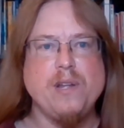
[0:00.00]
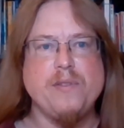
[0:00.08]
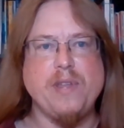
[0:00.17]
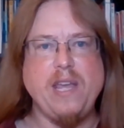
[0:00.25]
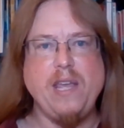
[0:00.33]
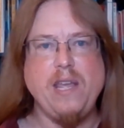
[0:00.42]

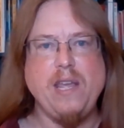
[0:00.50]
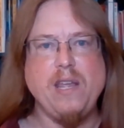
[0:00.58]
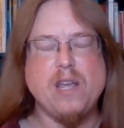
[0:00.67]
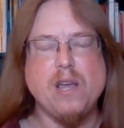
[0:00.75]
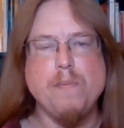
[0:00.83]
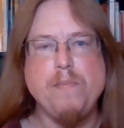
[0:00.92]
The
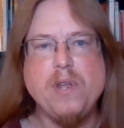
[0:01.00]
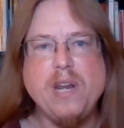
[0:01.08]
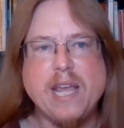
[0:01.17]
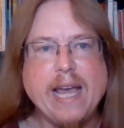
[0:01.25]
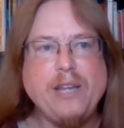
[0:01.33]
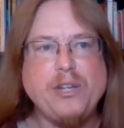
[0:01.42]

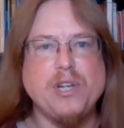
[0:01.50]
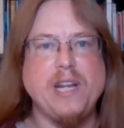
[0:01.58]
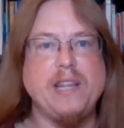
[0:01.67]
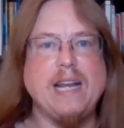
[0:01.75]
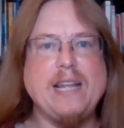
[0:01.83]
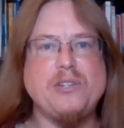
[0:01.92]
communication in
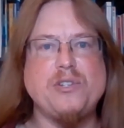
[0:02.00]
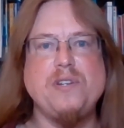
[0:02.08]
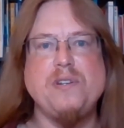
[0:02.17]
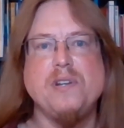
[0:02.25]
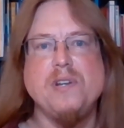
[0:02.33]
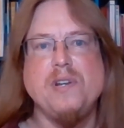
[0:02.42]
the
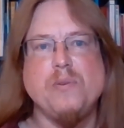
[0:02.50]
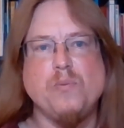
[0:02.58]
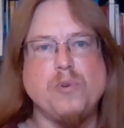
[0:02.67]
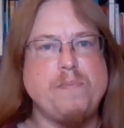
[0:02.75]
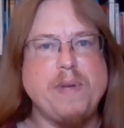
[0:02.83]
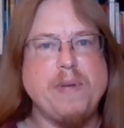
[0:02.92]
lesson
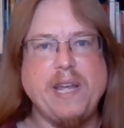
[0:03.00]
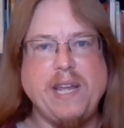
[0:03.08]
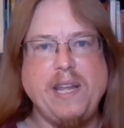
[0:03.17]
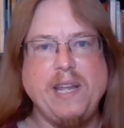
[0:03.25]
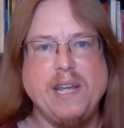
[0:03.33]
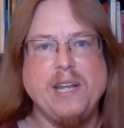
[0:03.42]
would
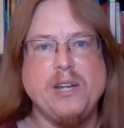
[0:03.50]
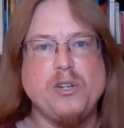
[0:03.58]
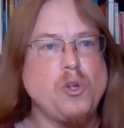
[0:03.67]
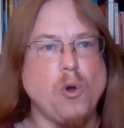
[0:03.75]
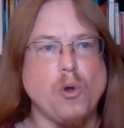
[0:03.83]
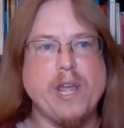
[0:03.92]
be
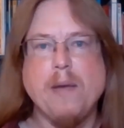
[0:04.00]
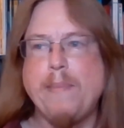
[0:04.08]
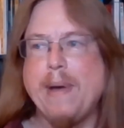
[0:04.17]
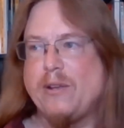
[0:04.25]
talking about